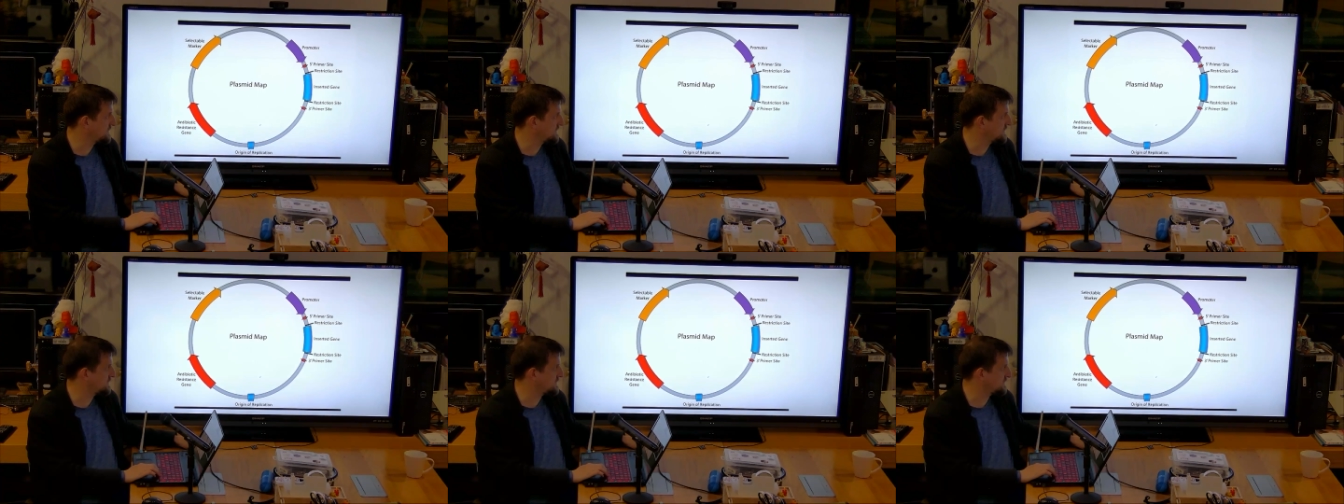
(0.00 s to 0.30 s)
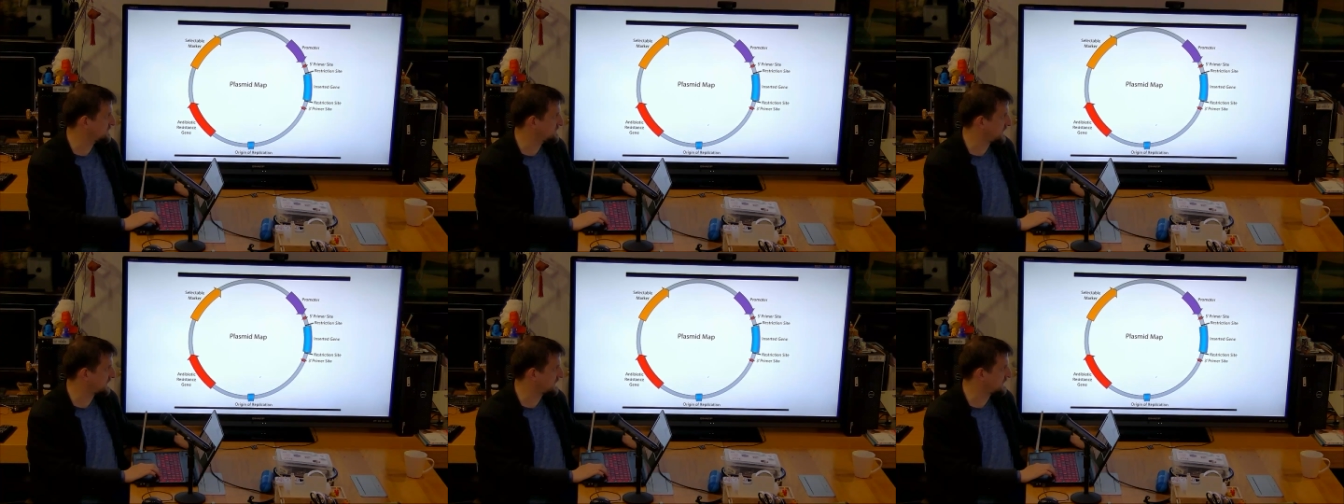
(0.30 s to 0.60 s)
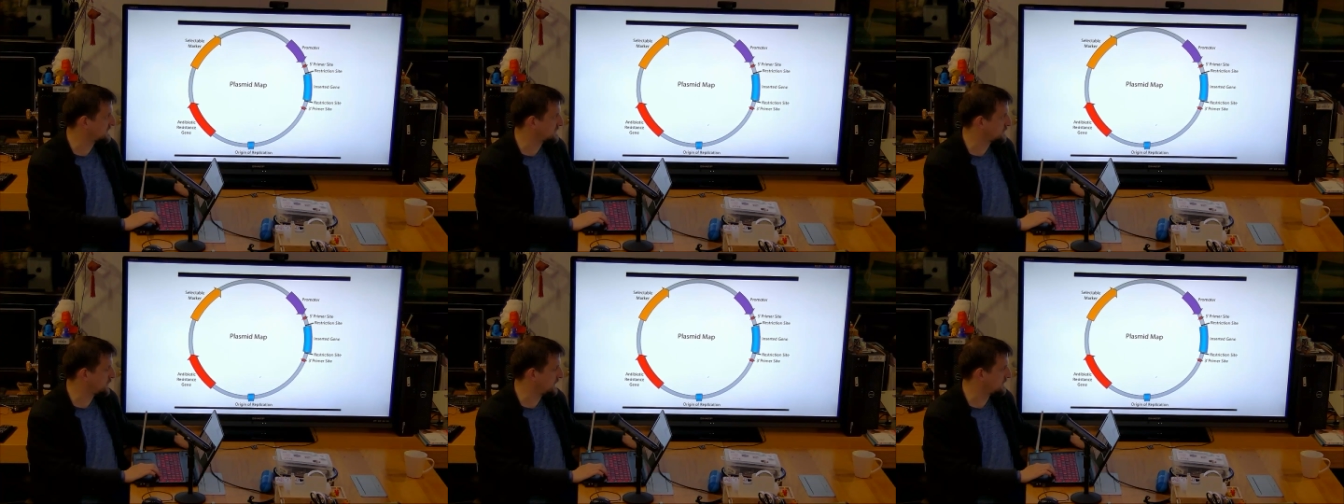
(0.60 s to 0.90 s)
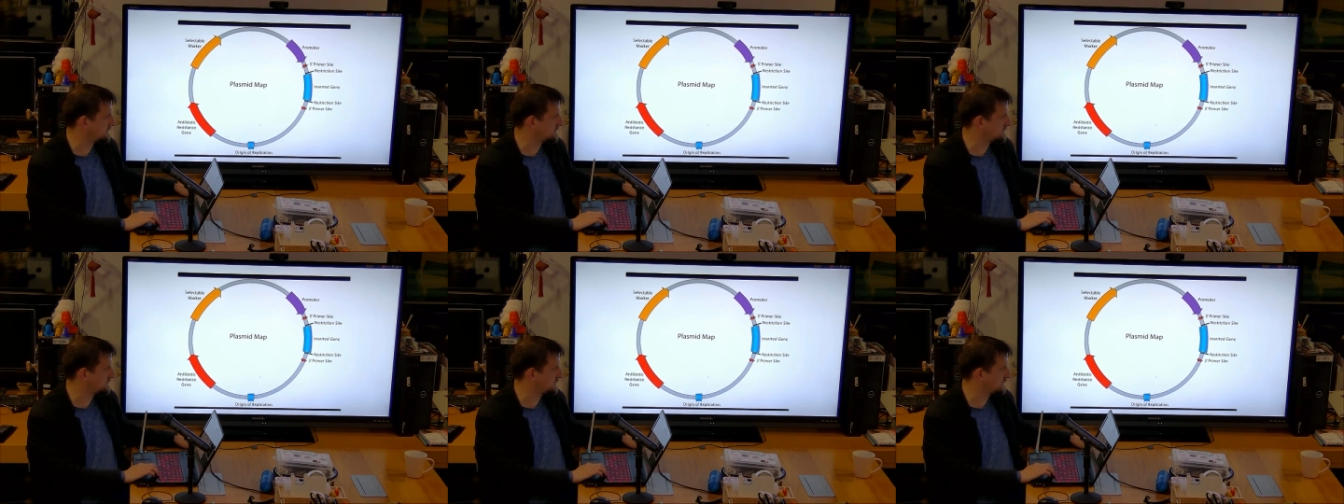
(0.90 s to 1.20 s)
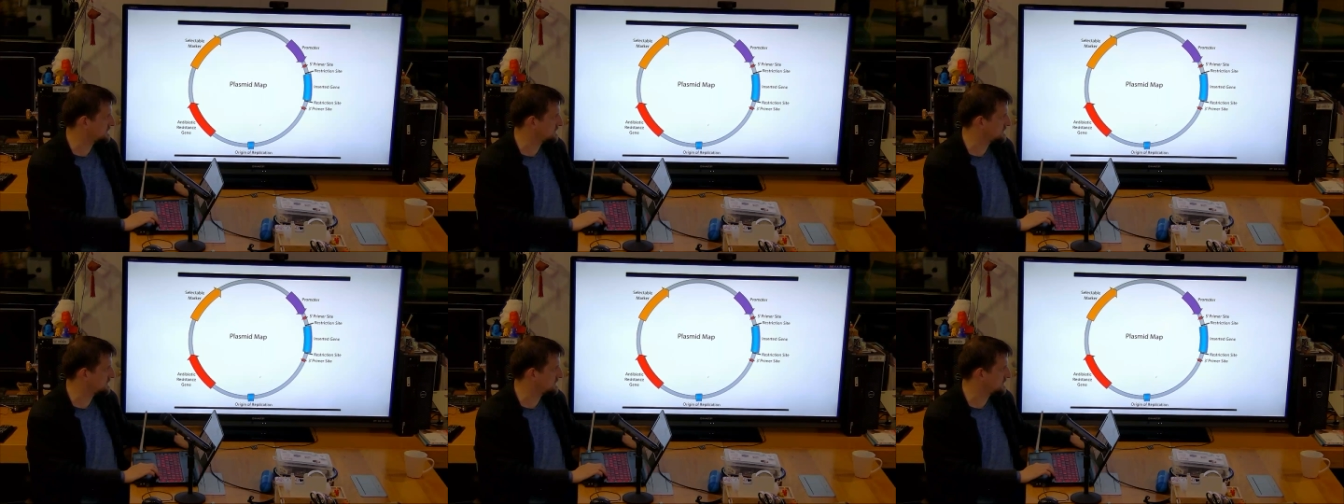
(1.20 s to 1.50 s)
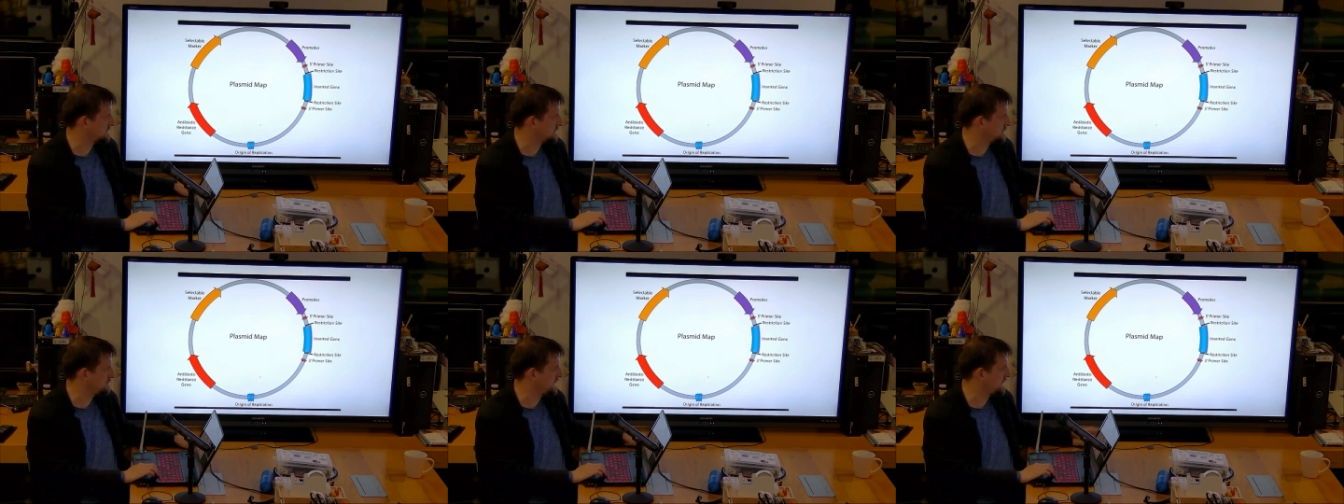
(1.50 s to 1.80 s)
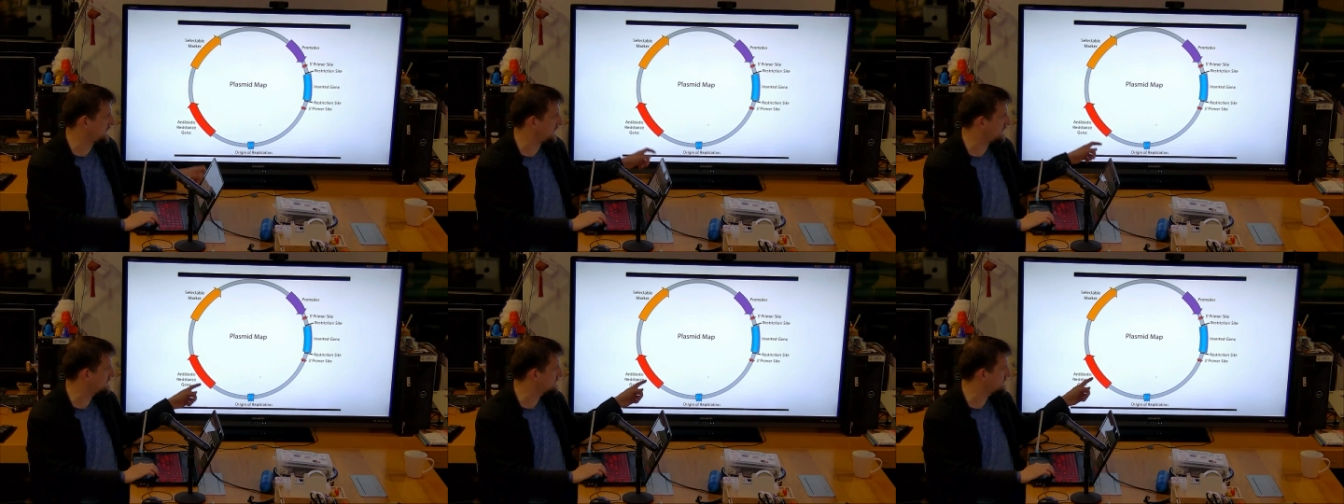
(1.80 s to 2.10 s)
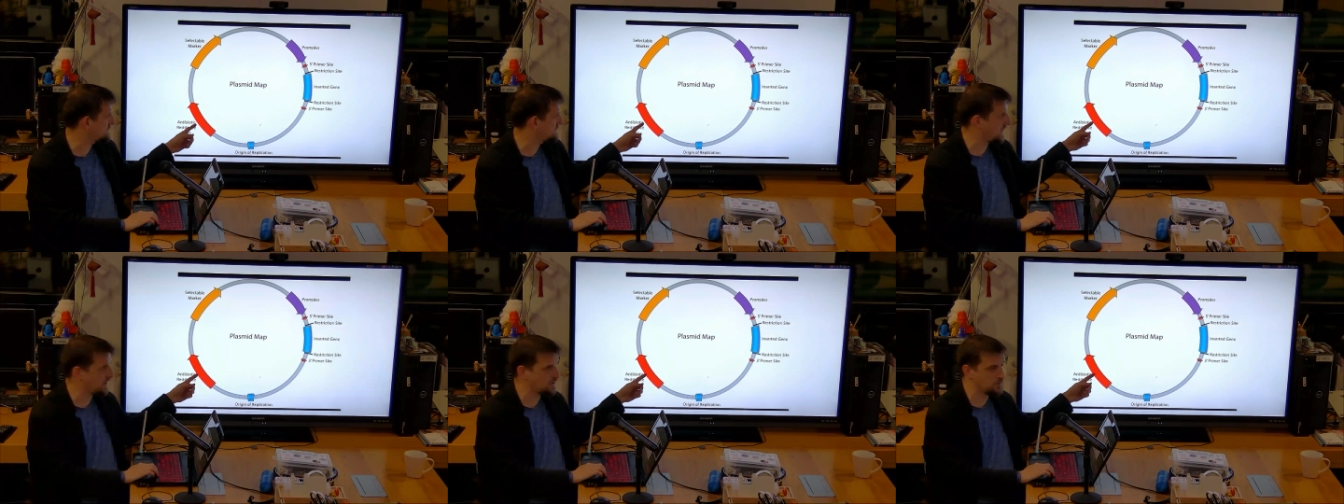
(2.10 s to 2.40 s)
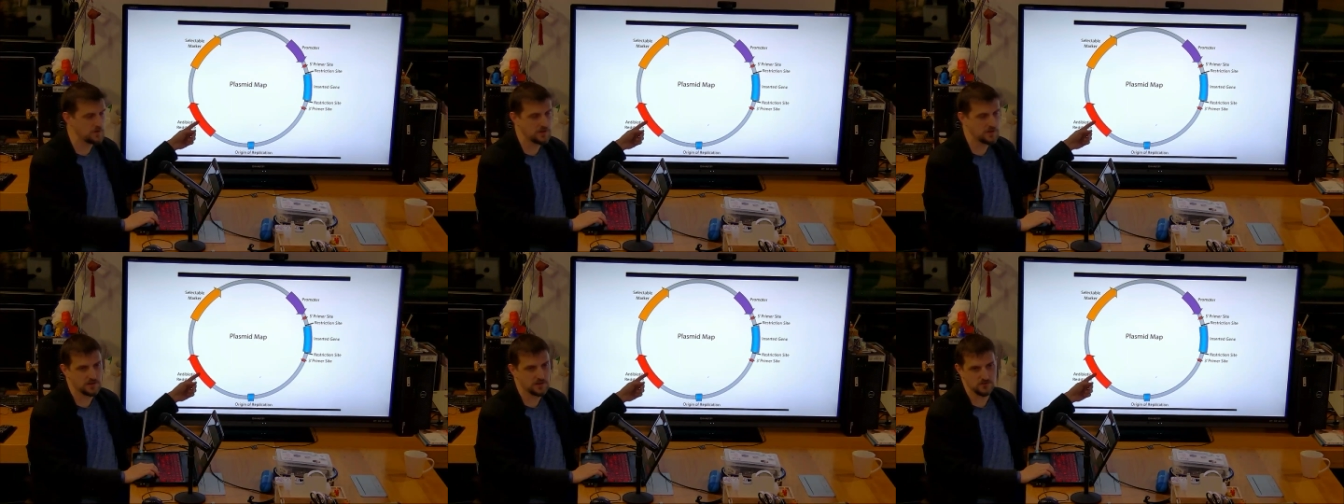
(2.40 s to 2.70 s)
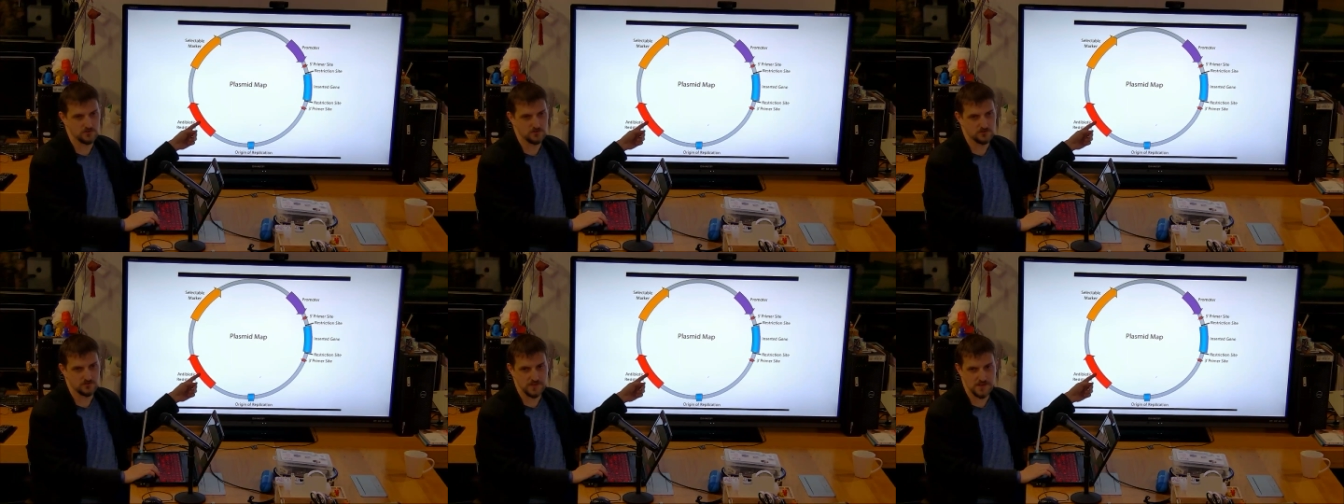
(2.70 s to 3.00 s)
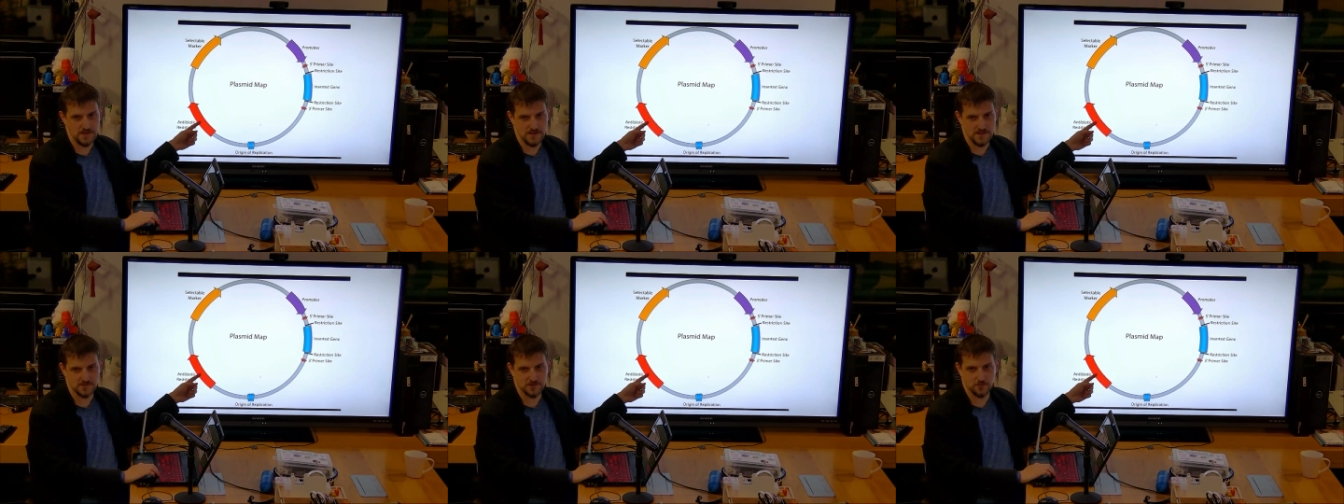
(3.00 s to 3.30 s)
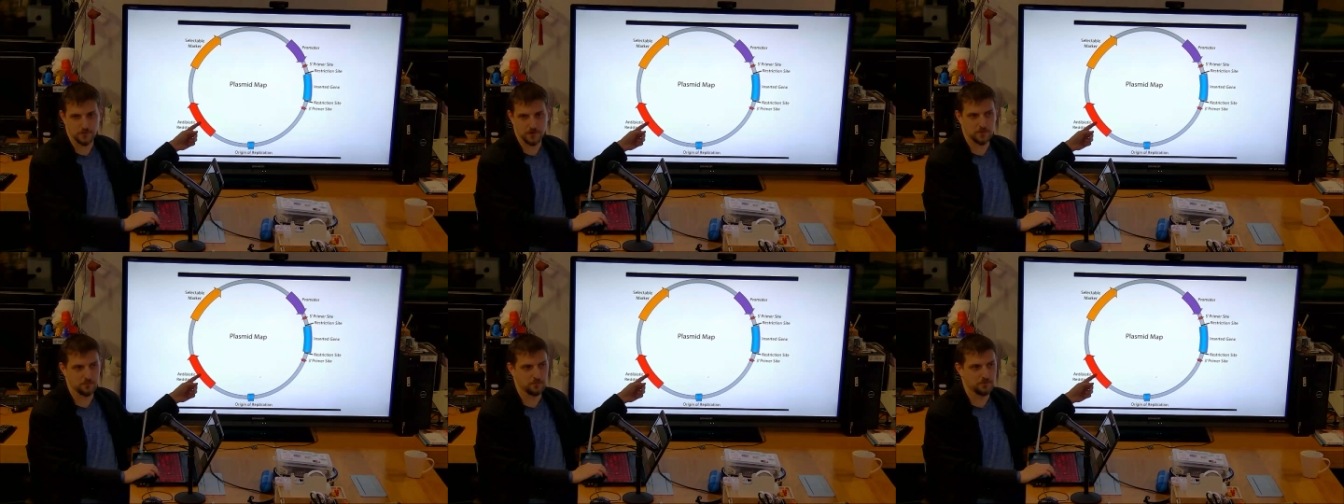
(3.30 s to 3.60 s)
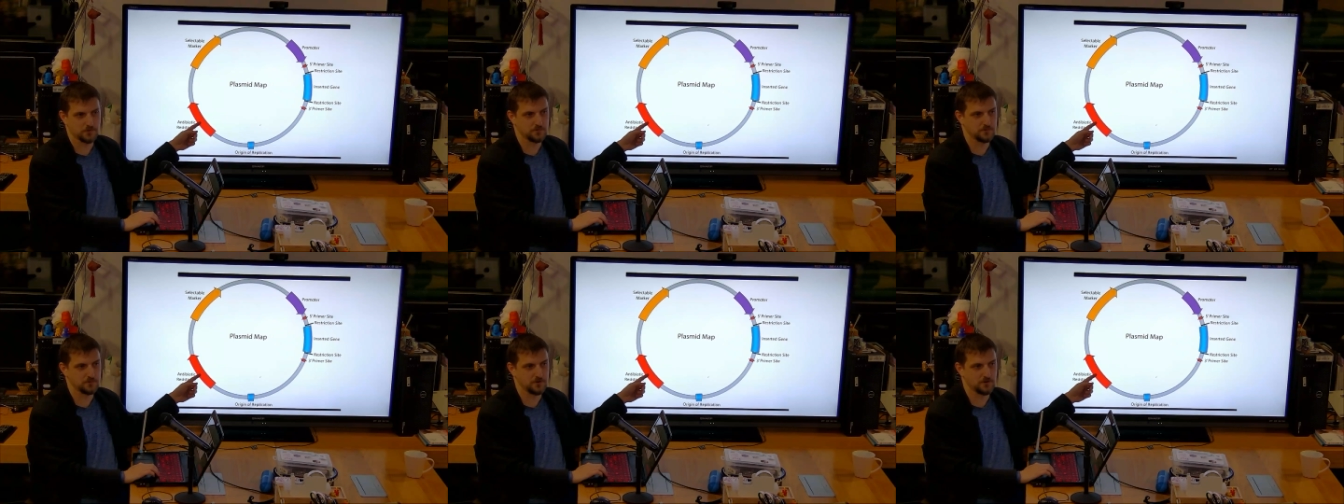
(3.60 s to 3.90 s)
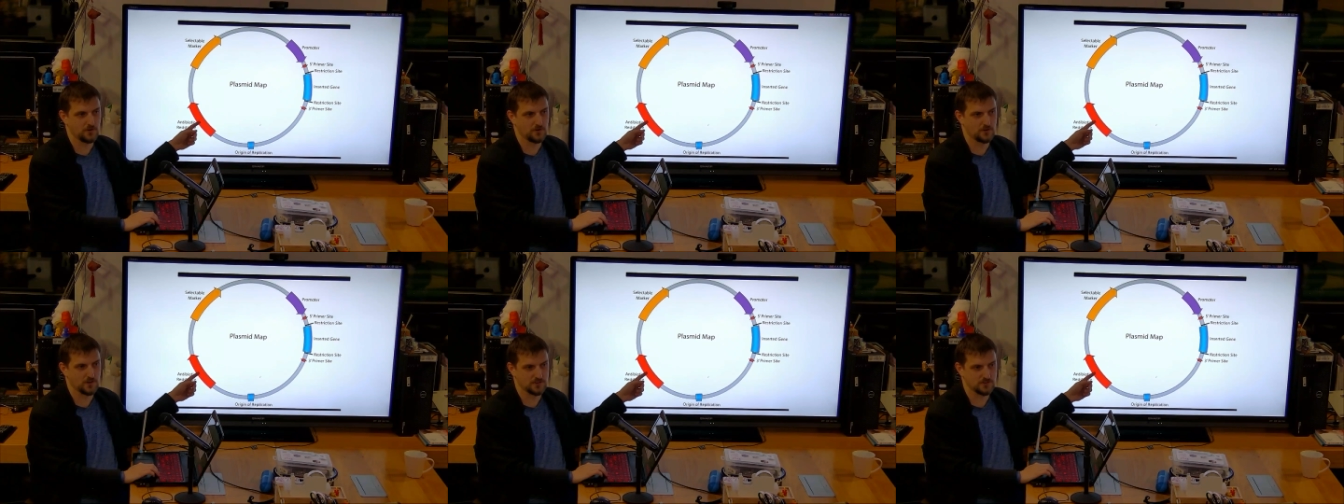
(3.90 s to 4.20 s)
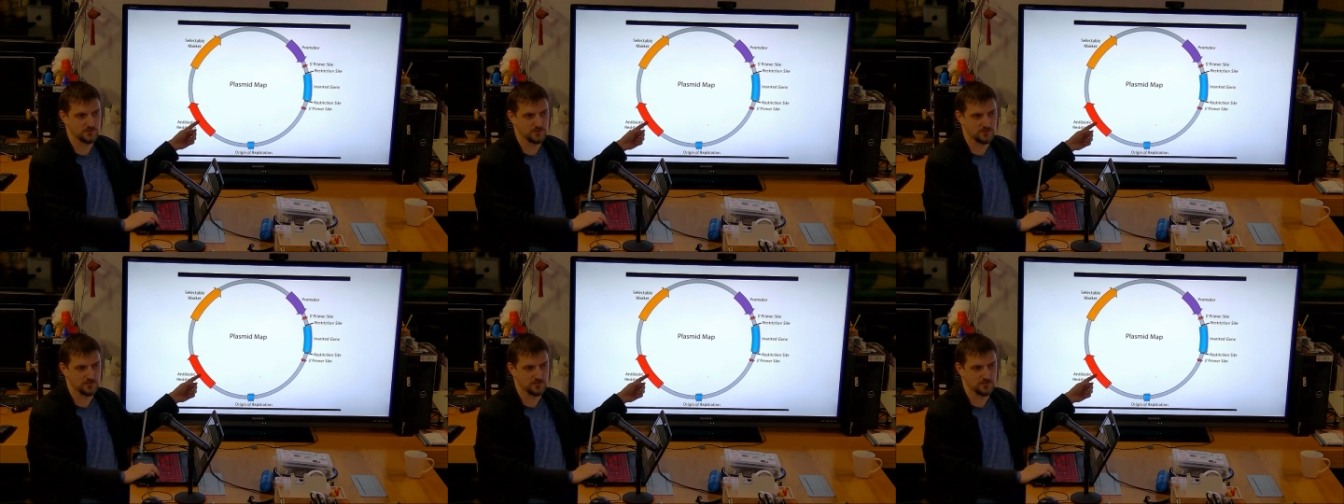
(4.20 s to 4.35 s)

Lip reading: second question, because now we can use these and we can put them in all kinds of things,